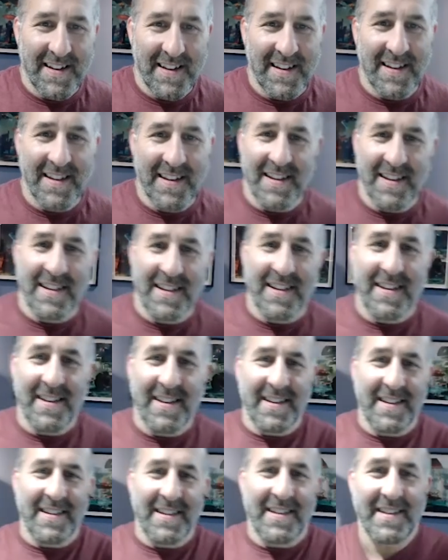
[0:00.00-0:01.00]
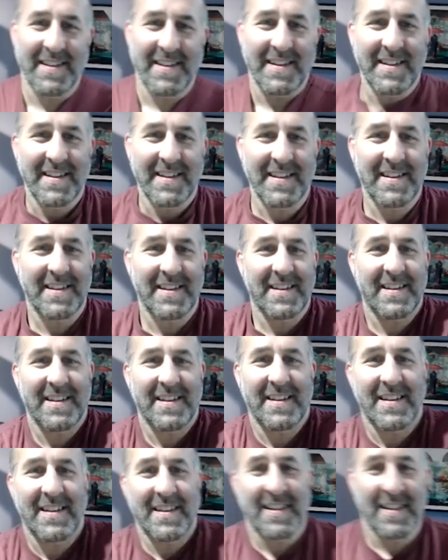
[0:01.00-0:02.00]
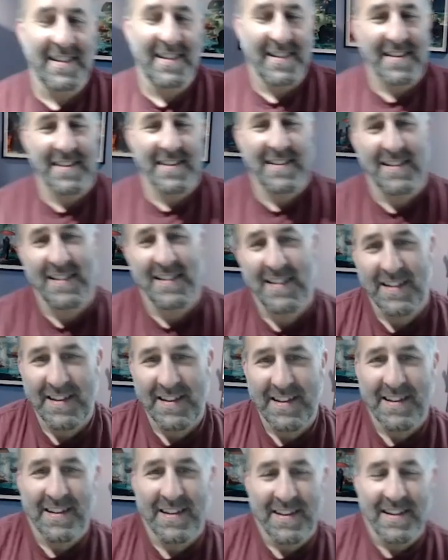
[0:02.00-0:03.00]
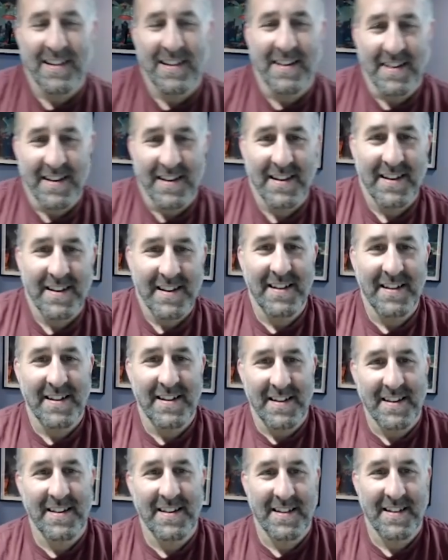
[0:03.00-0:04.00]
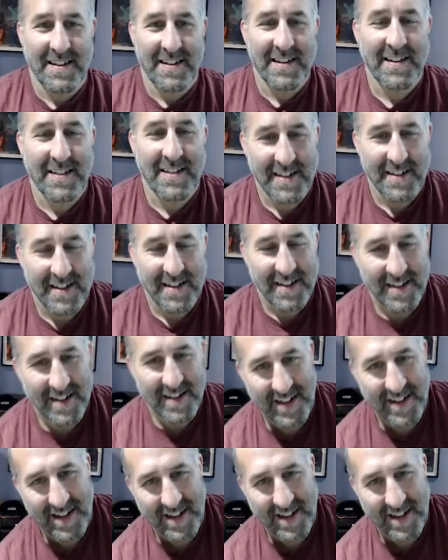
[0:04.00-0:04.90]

This person isn't speaking.